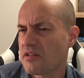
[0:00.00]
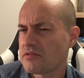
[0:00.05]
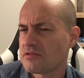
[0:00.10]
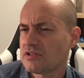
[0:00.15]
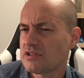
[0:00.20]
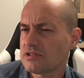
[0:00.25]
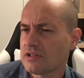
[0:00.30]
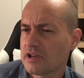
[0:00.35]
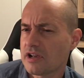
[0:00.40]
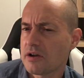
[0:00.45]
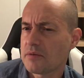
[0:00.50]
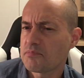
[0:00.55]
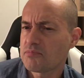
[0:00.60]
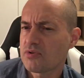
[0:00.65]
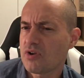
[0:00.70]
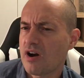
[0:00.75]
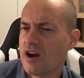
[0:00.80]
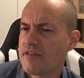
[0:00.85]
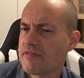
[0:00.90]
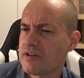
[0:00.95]
she's like a
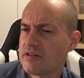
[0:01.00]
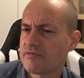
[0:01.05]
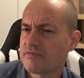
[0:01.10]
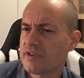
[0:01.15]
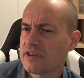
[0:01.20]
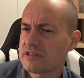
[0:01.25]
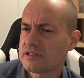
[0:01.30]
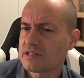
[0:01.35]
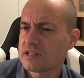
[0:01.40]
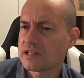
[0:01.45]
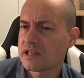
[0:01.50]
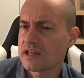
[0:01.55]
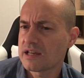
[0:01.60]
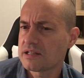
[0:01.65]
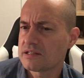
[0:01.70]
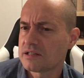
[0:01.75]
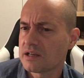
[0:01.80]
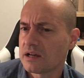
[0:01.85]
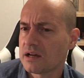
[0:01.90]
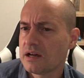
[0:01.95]
private
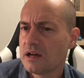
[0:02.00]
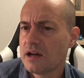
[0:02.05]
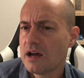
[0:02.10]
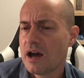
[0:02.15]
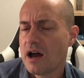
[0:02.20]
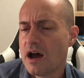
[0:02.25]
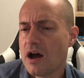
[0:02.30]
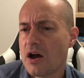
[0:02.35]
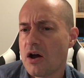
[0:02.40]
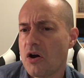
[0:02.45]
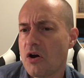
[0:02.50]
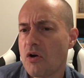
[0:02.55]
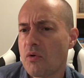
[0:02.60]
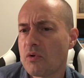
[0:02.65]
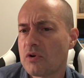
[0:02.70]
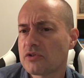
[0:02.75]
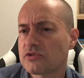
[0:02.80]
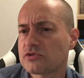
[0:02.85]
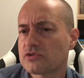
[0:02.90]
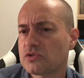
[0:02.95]
investigator,
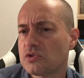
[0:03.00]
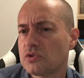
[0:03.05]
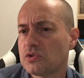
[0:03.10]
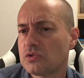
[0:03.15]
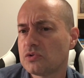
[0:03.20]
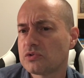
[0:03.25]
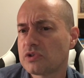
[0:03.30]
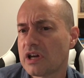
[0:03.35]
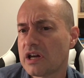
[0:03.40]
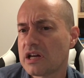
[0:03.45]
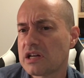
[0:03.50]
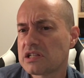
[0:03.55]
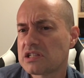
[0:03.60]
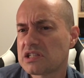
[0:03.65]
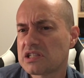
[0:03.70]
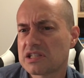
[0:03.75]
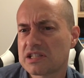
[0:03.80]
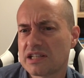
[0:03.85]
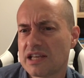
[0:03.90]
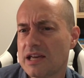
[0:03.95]
what's called a
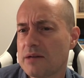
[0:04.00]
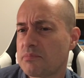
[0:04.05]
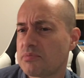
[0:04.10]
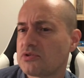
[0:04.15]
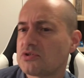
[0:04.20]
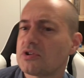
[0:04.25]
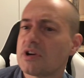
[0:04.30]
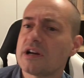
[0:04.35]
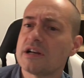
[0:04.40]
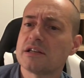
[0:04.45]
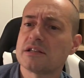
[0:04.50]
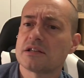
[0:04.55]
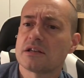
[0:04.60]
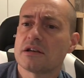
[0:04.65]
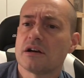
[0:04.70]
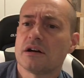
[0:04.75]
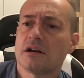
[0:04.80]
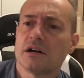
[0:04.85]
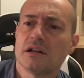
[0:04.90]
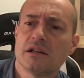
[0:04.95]
skip
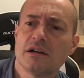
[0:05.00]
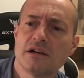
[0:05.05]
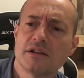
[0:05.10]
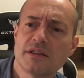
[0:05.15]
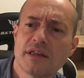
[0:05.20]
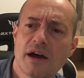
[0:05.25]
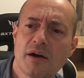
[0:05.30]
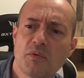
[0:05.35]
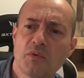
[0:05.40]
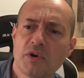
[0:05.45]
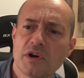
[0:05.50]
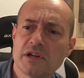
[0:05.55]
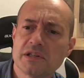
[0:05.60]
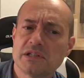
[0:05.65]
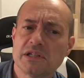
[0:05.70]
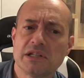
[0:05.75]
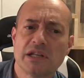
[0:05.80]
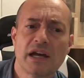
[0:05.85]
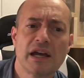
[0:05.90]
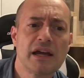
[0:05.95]
tracer. I learned that word
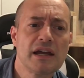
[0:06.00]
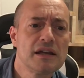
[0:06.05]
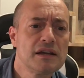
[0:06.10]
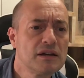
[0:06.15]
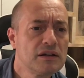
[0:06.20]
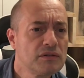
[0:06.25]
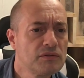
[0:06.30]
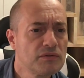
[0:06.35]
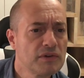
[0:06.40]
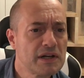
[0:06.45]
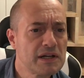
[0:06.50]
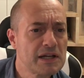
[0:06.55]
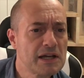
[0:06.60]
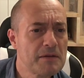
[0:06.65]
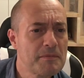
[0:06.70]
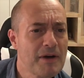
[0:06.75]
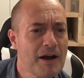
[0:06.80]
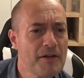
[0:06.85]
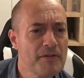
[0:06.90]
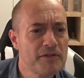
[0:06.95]
today reading
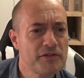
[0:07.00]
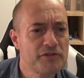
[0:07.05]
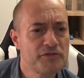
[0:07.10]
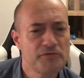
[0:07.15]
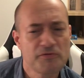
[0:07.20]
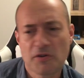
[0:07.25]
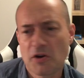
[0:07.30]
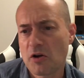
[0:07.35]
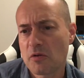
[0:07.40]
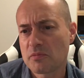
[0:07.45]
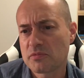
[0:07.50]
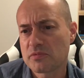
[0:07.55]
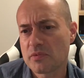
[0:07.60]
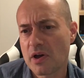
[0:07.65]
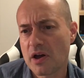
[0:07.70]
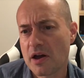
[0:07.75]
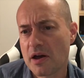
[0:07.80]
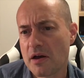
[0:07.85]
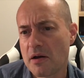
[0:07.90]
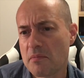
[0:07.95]
about this film.
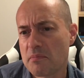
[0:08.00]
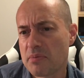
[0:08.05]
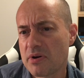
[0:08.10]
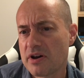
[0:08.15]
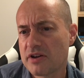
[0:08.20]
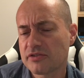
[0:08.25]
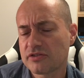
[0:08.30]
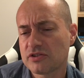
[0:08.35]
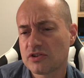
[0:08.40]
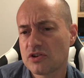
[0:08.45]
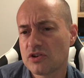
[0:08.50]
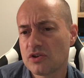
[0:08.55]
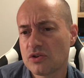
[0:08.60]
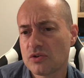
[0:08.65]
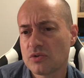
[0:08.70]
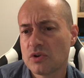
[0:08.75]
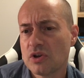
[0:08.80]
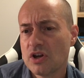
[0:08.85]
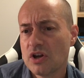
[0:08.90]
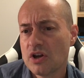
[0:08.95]
Person who